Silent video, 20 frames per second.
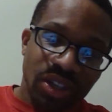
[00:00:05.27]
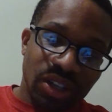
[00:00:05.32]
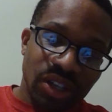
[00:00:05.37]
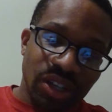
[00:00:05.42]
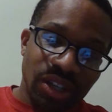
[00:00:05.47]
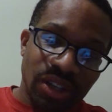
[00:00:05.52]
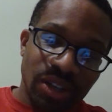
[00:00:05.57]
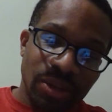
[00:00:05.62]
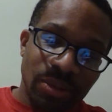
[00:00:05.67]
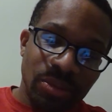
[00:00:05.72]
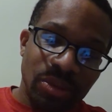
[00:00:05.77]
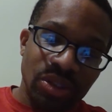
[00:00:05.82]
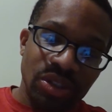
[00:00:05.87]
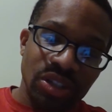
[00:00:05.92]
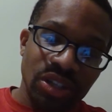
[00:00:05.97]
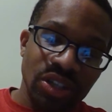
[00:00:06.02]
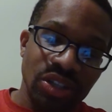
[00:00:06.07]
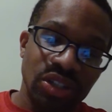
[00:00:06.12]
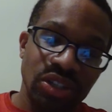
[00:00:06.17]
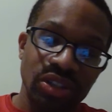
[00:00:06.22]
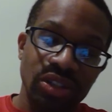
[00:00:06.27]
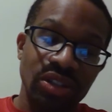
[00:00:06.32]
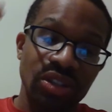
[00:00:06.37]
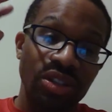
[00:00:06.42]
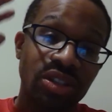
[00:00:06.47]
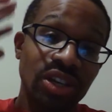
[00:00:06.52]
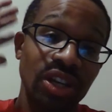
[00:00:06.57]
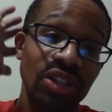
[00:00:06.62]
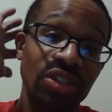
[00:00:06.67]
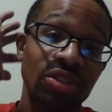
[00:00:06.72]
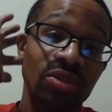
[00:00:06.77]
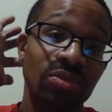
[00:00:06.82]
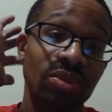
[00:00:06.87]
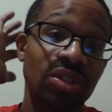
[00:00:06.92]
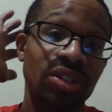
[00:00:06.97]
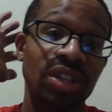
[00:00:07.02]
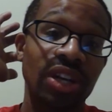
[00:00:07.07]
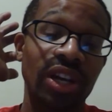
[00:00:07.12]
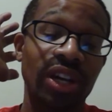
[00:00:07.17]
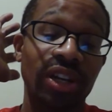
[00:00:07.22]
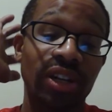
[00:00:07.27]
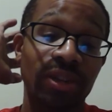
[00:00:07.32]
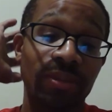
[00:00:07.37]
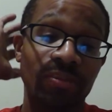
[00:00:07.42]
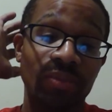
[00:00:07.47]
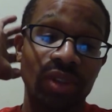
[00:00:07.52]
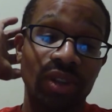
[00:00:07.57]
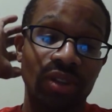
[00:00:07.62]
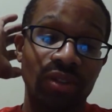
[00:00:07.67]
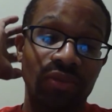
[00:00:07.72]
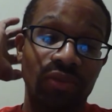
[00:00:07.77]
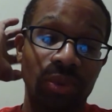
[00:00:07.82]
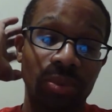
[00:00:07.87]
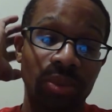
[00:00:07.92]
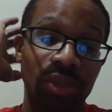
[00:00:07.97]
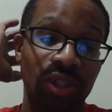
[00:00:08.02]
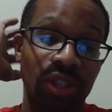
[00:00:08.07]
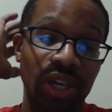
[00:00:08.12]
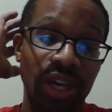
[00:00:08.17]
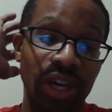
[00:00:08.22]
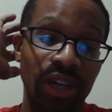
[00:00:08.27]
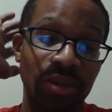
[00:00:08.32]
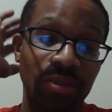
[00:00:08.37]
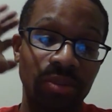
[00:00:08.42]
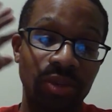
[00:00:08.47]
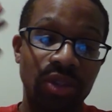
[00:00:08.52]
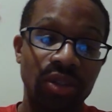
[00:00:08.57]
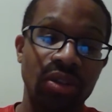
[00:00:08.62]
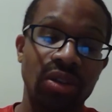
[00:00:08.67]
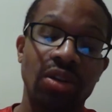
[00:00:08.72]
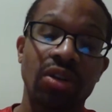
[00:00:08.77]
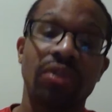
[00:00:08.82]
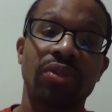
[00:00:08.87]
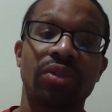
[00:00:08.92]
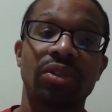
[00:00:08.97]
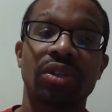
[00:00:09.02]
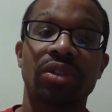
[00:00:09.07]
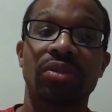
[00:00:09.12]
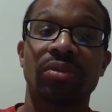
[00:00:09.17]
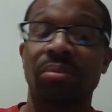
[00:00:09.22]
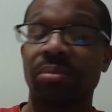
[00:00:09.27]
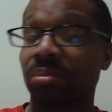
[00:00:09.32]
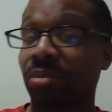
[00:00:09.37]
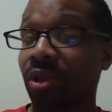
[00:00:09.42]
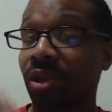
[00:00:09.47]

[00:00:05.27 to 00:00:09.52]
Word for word: um, he's actually decided to resign from the Academy over the,